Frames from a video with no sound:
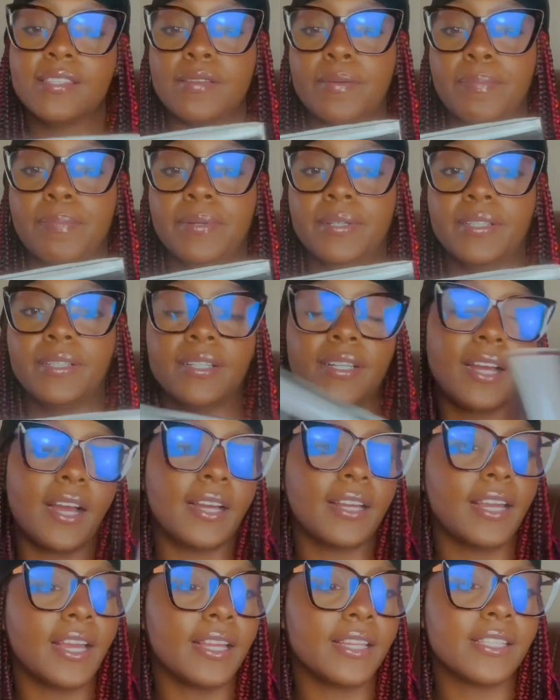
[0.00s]
book,
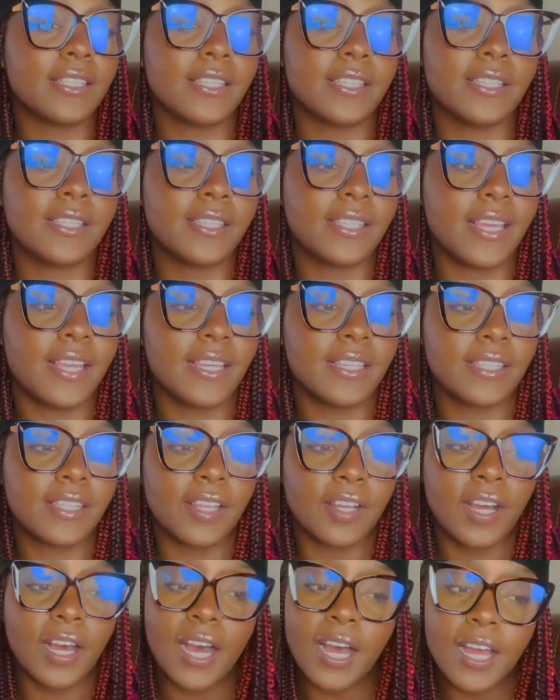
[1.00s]
I guess. It says,
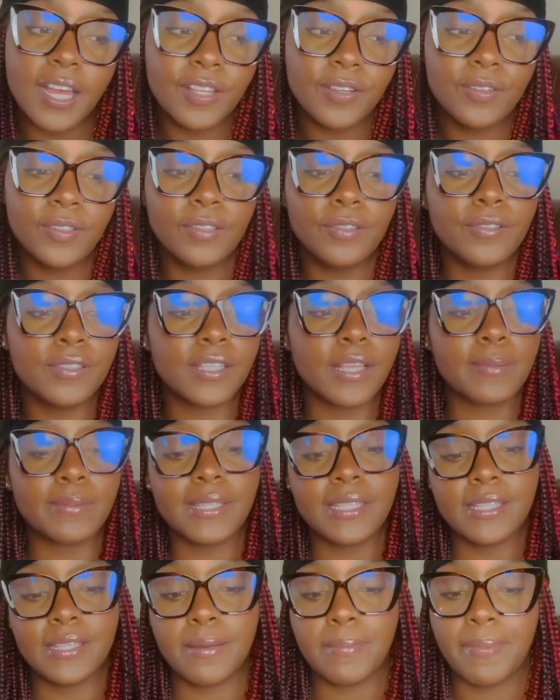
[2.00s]
"The Cut: You Lose Up
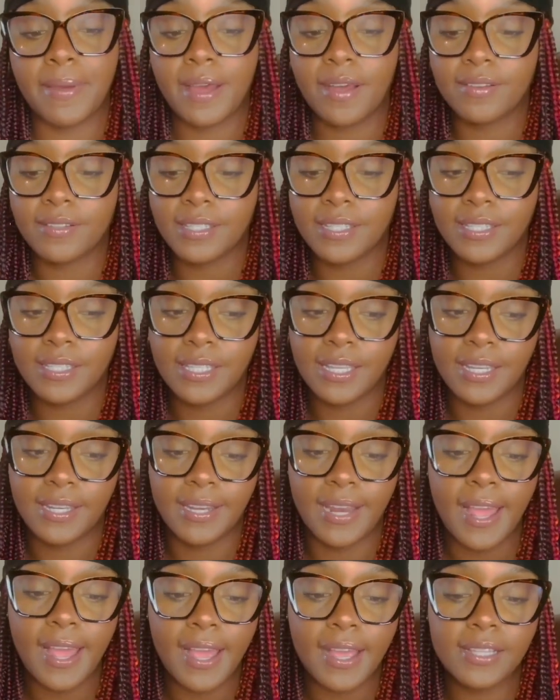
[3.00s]
to 10 Pounds in 10
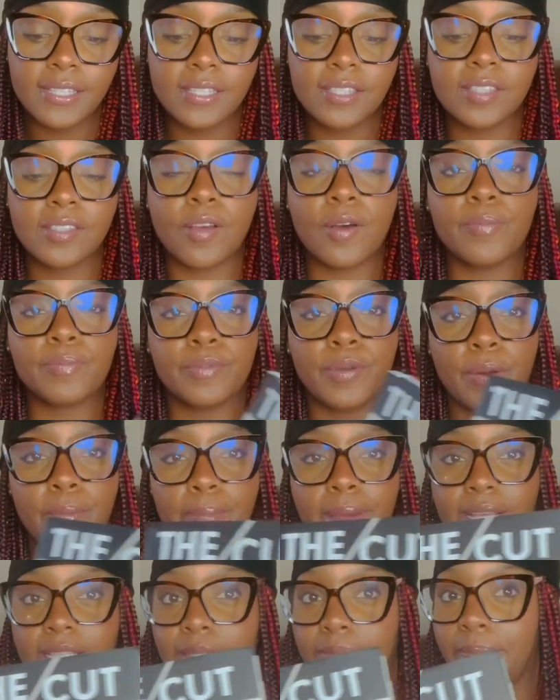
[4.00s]
Days. Sculpt Your
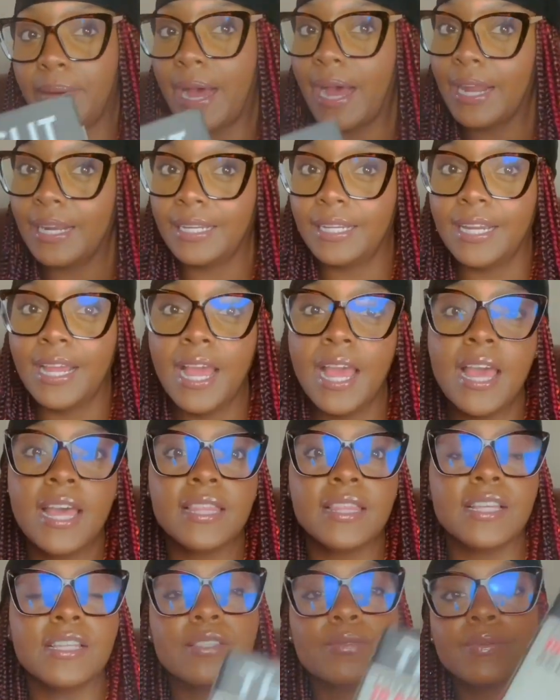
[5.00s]
Best Body."
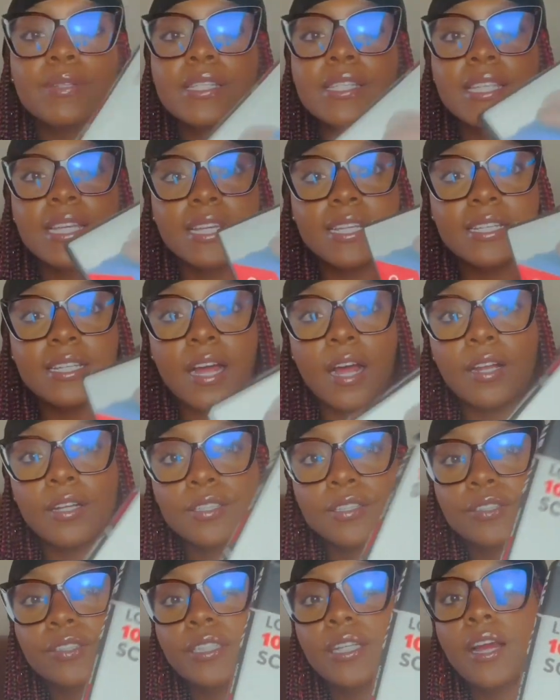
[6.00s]
This was in
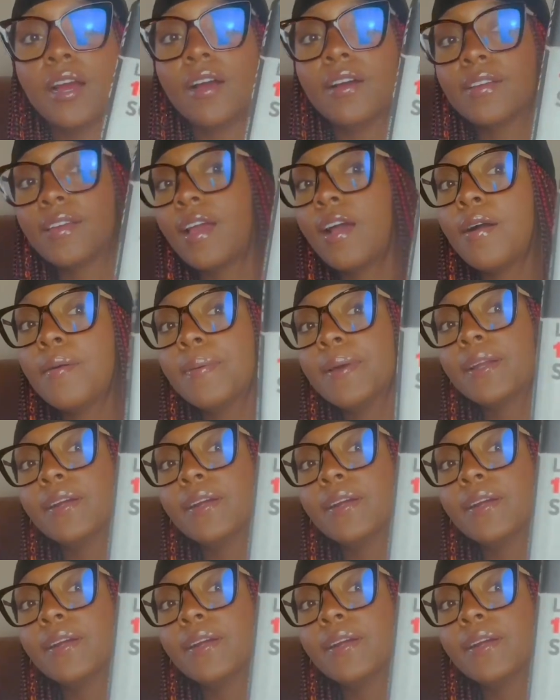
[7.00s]
Dollar Tree, y'all. Y'all better